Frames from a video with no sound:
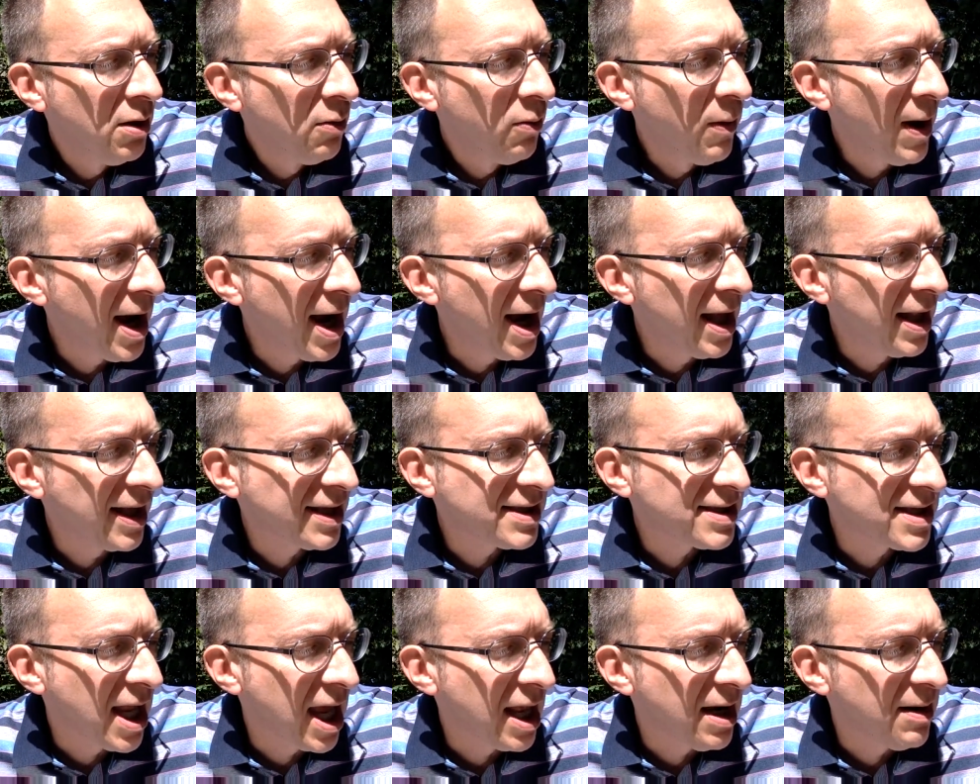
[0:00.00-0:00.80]
Well,
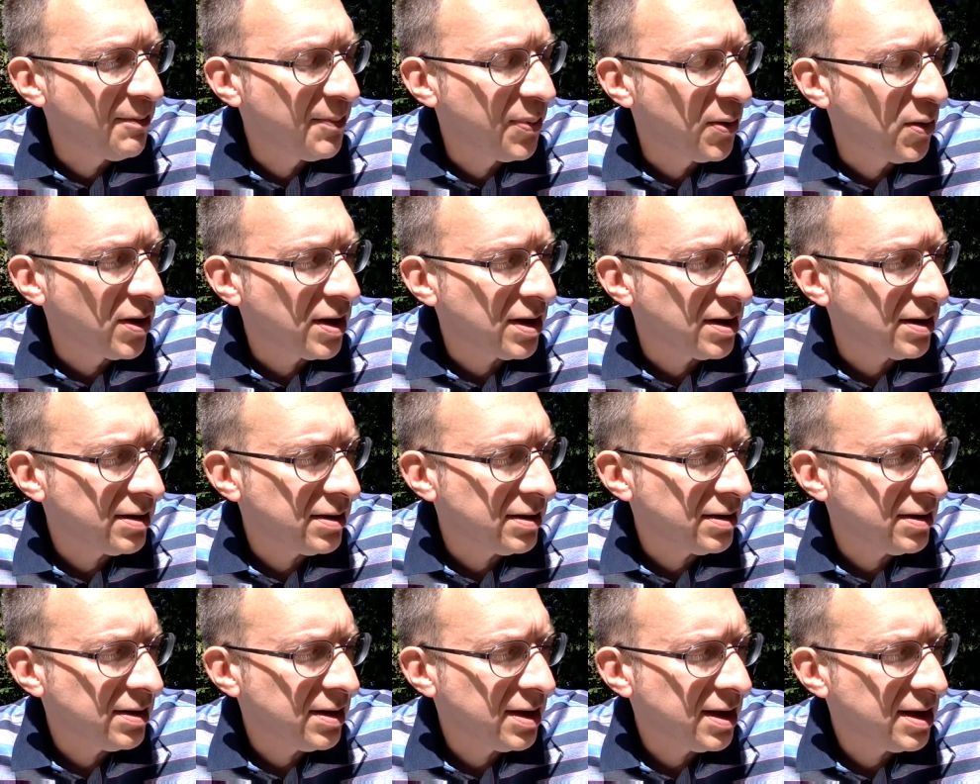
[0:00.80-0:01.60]
it's not
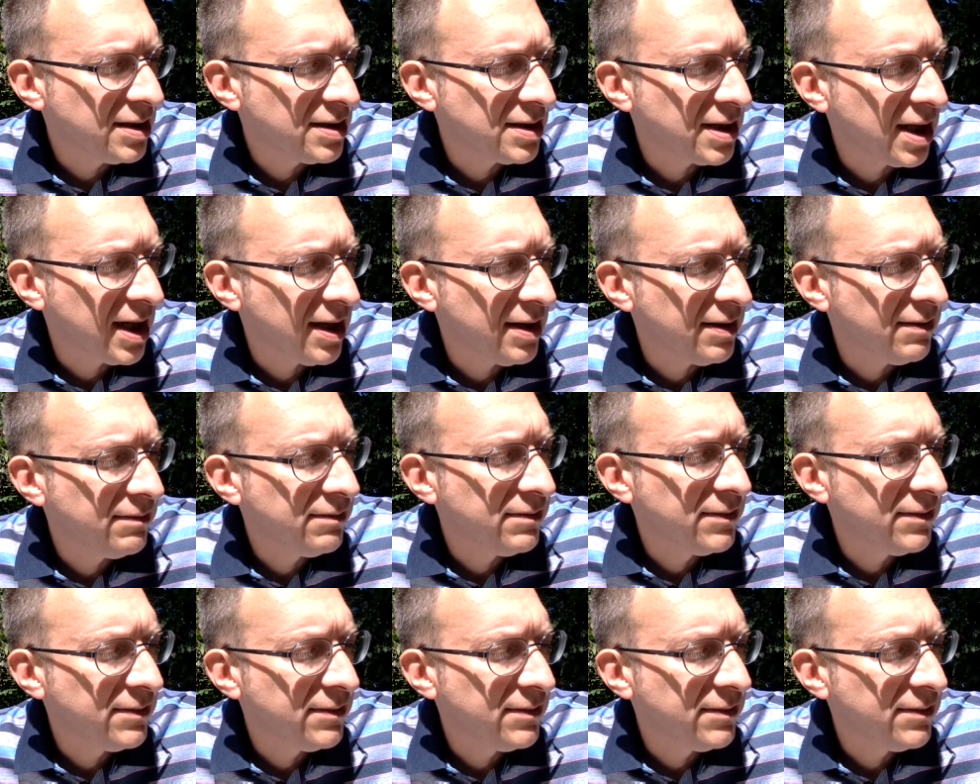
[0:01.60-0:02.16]
important, he said.